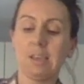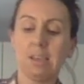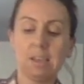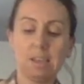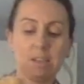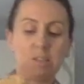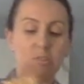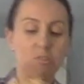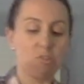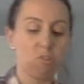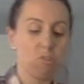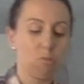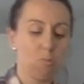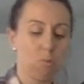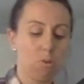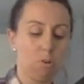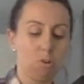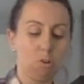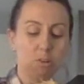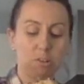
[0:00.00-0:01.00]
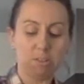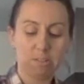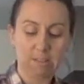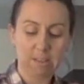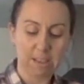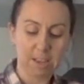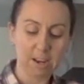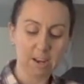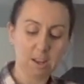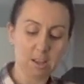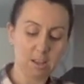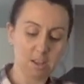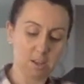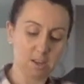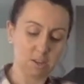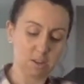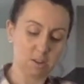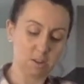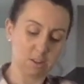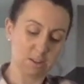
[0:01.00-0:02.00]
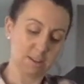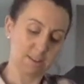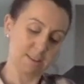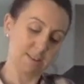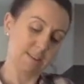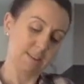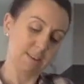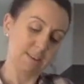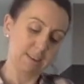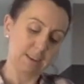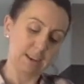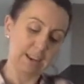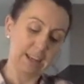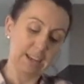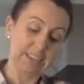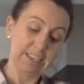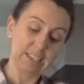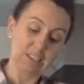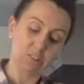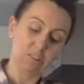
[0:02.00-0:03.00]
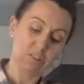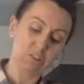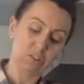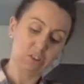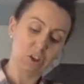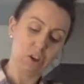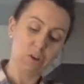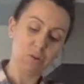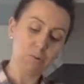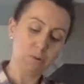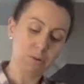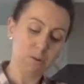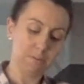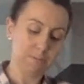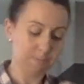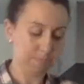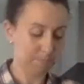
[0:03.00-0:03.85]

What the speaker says: into our tin, like so.